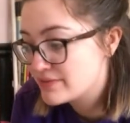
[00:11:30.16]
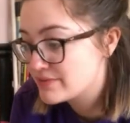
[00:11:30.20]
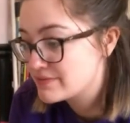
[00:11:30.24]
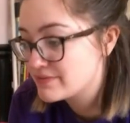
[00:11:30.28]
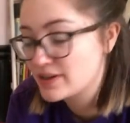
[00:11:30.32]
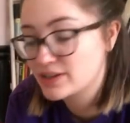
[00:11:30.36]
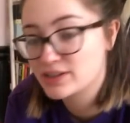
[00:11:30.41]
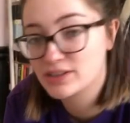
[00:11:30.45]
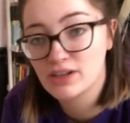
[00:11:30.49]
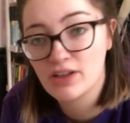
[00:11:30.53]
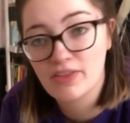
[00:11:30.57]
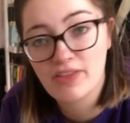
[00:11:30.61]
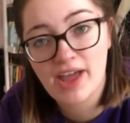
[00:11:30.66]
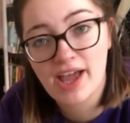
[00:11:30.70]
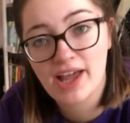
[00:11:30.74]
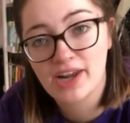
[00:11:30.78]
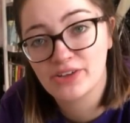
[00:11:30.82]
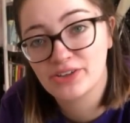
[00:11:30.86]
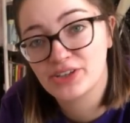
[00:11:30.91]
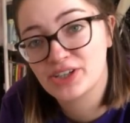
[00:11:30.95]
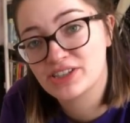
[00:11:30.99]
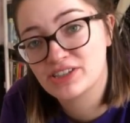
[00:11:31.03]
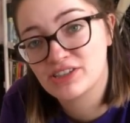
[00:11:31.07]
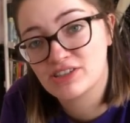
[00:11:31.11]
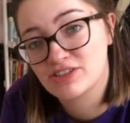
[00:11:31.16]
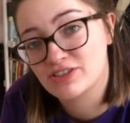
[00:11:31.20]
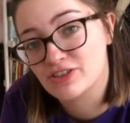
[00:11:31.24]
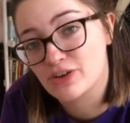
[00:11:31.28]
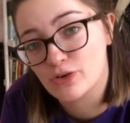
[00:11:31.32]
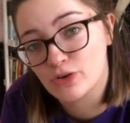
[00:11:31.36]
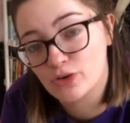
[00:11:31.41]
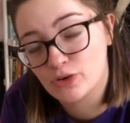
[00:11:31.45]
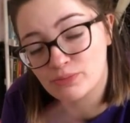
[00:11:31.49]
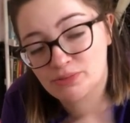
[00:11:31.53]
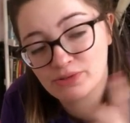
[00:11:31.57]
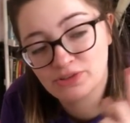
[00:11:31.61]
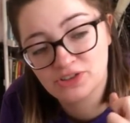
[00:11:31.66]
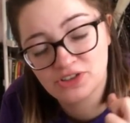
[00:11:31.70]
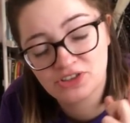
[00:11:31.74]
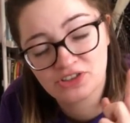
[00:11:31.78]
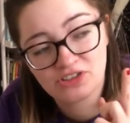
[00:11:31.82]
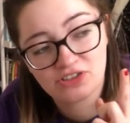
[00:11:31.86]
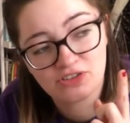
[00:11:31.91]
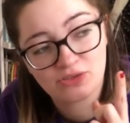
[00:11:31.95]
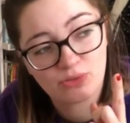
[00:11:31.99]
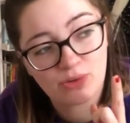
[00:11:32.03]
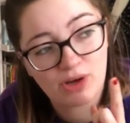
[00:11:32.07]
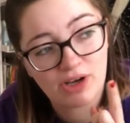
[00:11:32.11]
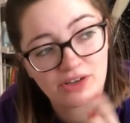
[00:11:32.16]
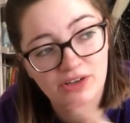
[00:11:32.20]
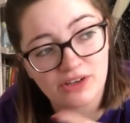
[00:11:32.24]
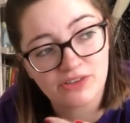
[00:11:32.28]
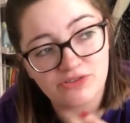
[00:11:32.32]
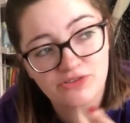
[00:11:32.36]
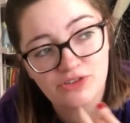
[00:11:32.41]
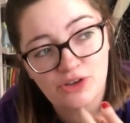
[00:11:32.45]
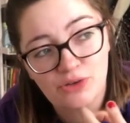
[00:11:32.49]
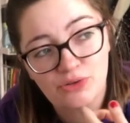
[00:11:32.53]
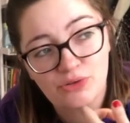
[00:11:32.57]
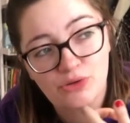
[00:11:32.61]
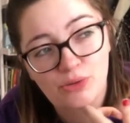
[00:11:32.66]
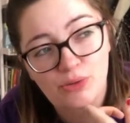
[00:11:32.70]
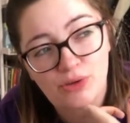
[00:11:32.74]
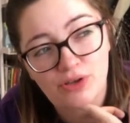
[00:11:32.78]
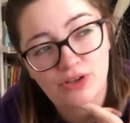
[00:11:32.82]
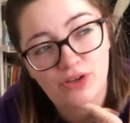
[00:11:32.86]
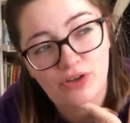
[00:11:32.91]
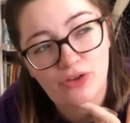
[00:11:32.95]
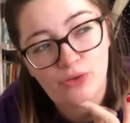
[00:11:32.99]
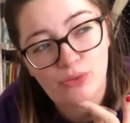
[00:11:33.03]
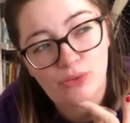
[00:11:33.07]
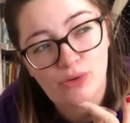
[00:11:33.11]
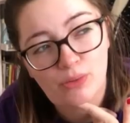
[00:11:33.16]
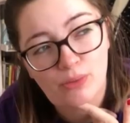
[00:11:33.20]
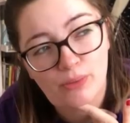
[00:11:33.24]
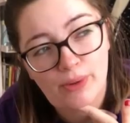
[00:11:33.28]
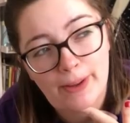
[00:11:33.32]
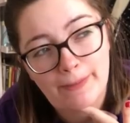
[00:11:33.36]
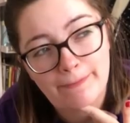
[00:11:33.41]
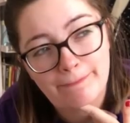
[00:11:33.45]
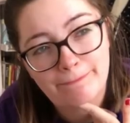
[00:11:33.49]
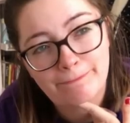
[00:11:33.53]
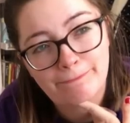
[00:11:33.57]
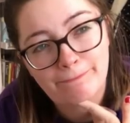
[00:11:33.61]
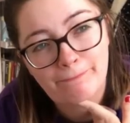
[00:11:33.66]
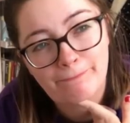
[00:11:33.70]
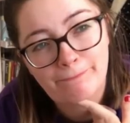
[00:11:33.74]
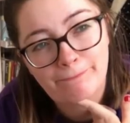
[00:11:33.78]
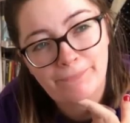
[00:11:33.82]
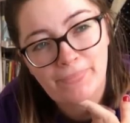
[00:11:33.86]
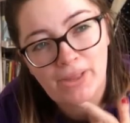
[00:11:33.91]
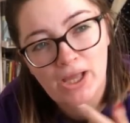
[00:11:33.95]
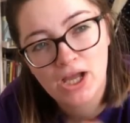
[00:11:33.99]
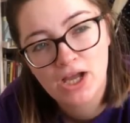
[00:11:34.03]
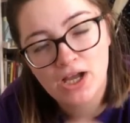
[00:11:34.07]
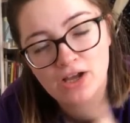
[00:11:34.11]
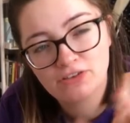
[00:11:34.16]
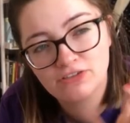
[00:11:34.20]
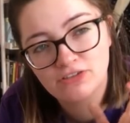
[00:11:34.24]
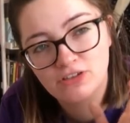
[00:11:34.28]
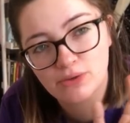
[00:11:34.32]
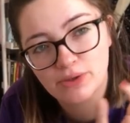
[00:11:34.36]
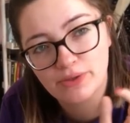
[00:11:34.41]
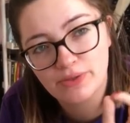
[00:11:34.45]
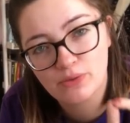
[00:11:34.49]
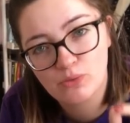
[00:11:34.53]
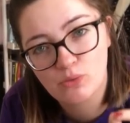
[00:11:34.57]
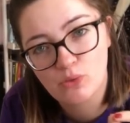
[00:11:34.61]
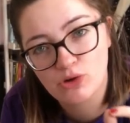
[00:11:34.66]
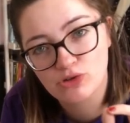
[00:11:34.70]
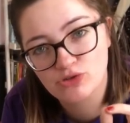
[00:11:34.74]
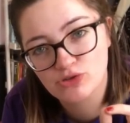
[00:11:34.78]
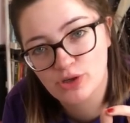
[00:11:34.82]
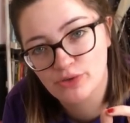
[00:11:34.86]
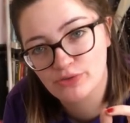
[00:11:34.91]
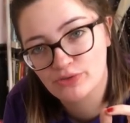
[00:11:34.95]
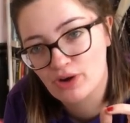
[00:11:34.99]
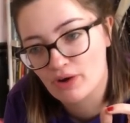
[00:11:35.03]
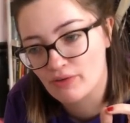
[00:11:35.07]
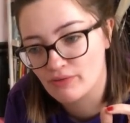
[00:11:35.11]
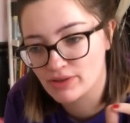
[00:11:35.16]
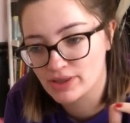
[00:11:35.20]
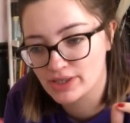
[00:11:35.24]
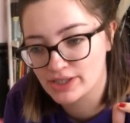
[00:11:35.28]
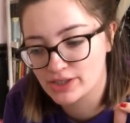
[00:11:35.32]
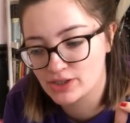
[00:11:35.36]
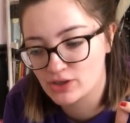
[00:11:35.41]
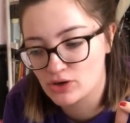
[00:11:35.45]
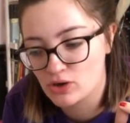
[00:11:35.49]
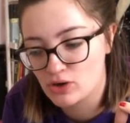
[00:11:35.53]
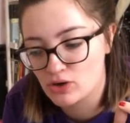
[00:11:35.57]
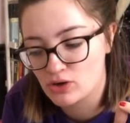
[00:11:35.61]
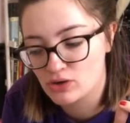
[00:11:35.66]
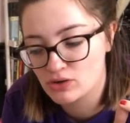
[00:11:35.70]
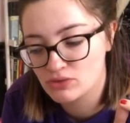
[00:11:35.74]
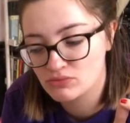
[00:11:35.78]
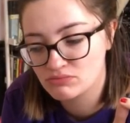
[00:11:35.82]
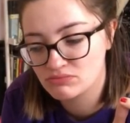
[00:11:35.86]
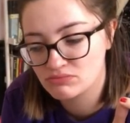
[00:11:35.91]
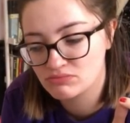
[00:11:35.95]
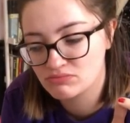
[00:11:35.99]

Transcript: even found another Hello Kitty sock, but just the one, I don't know where the other one went. So in the wash I've currently got